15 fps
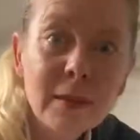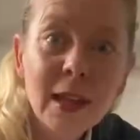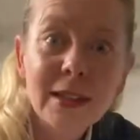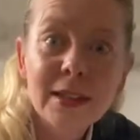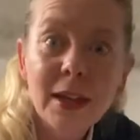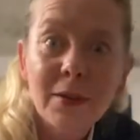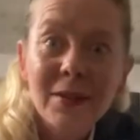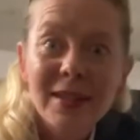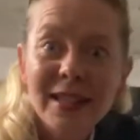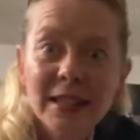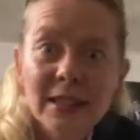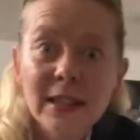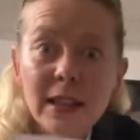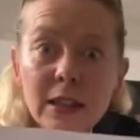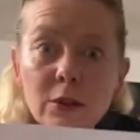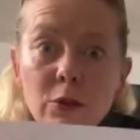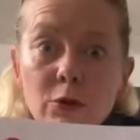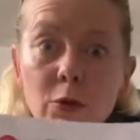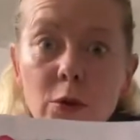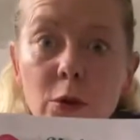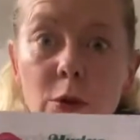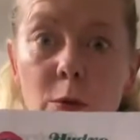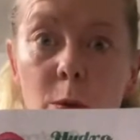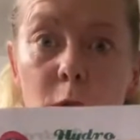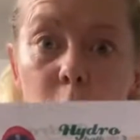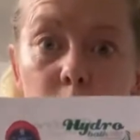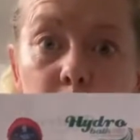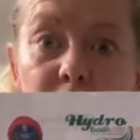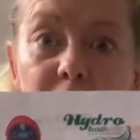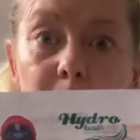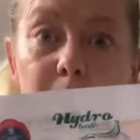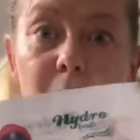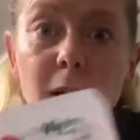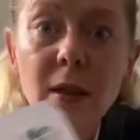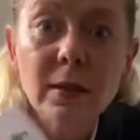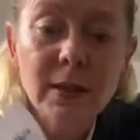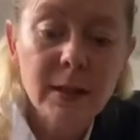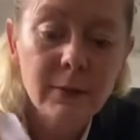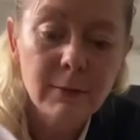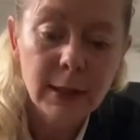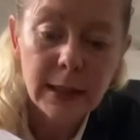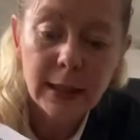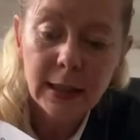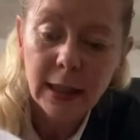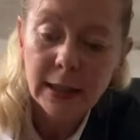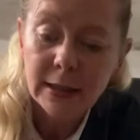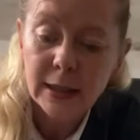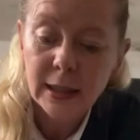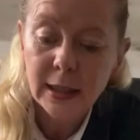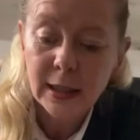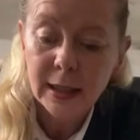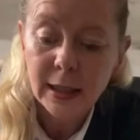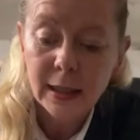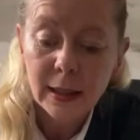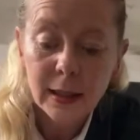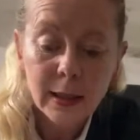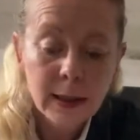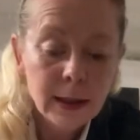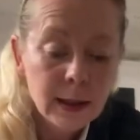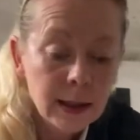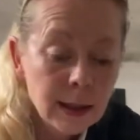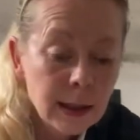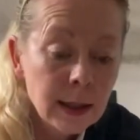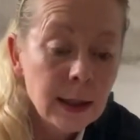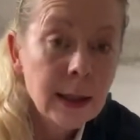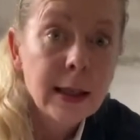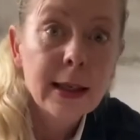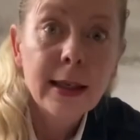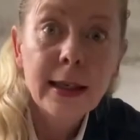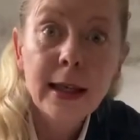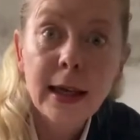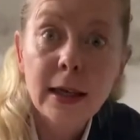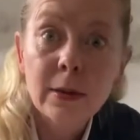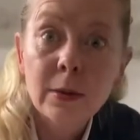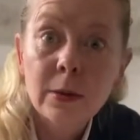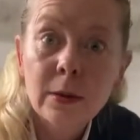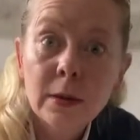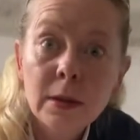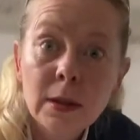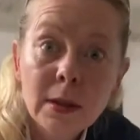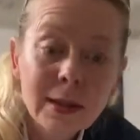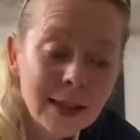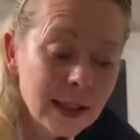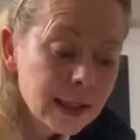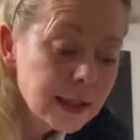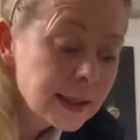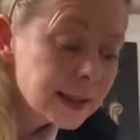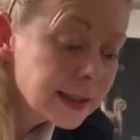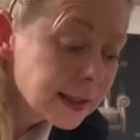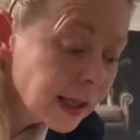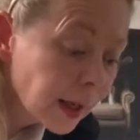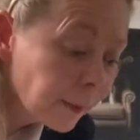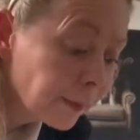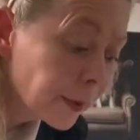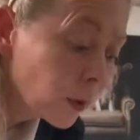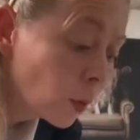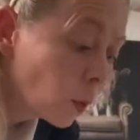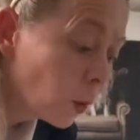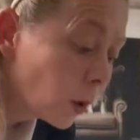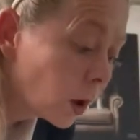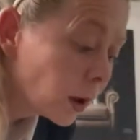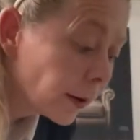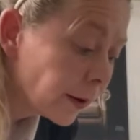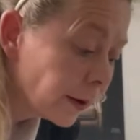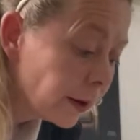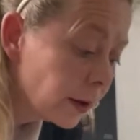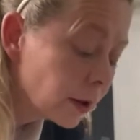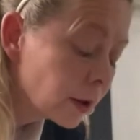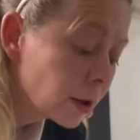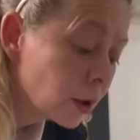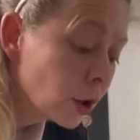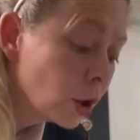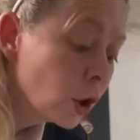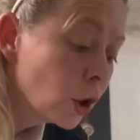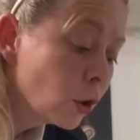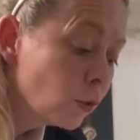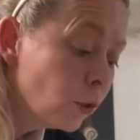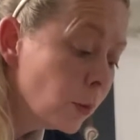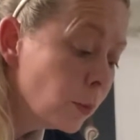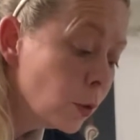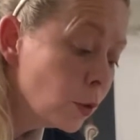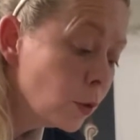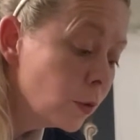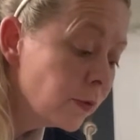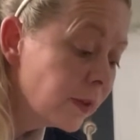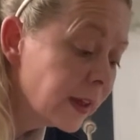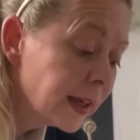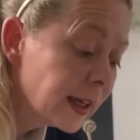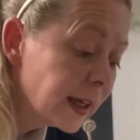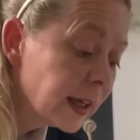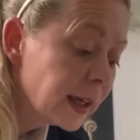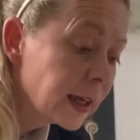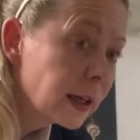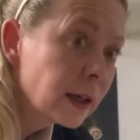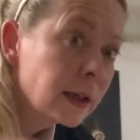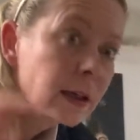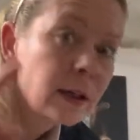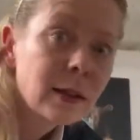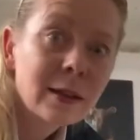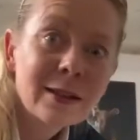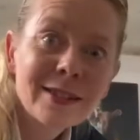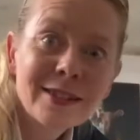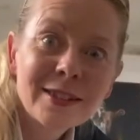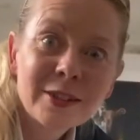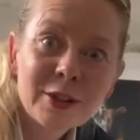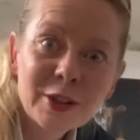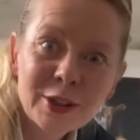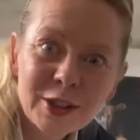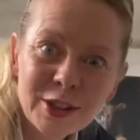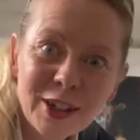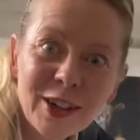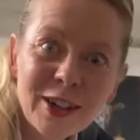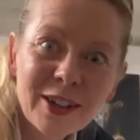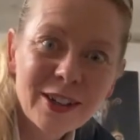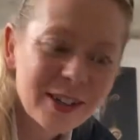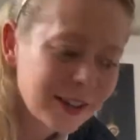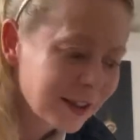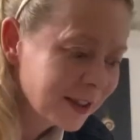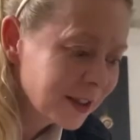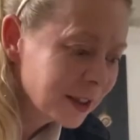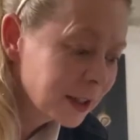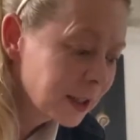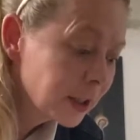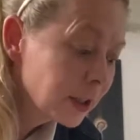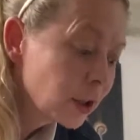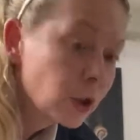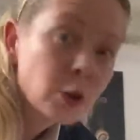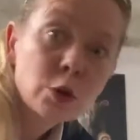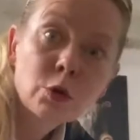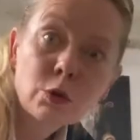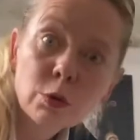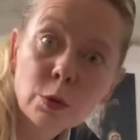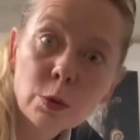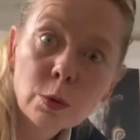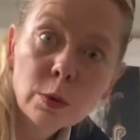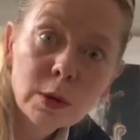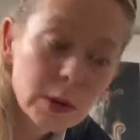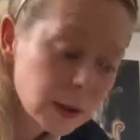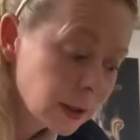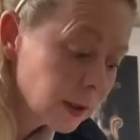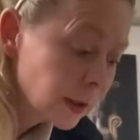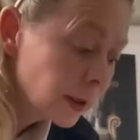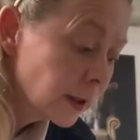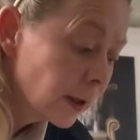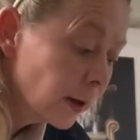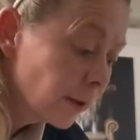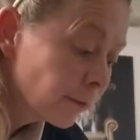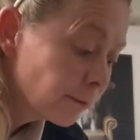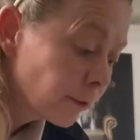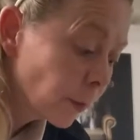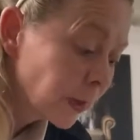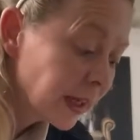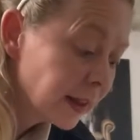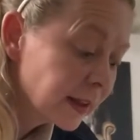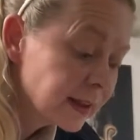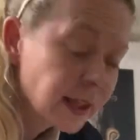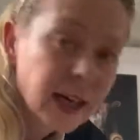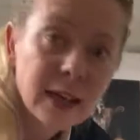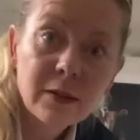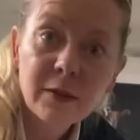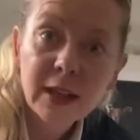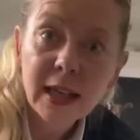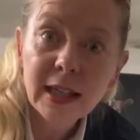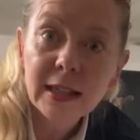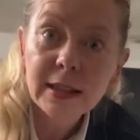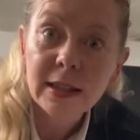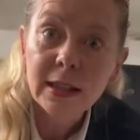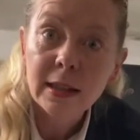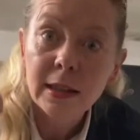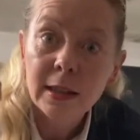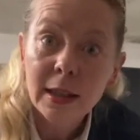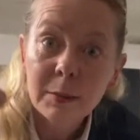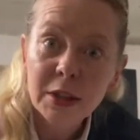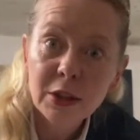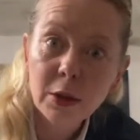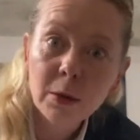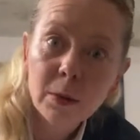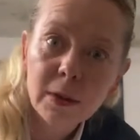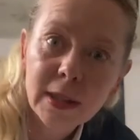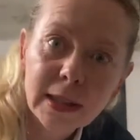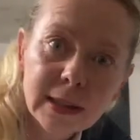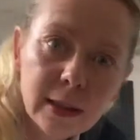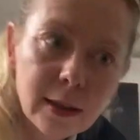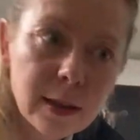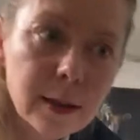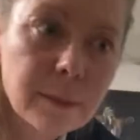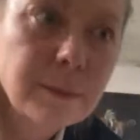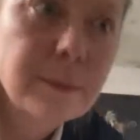So these are the instructions, what come with the part, really nice and clear. Now, step 1, remove the star screws from either side of the casing. Let me show you what these are.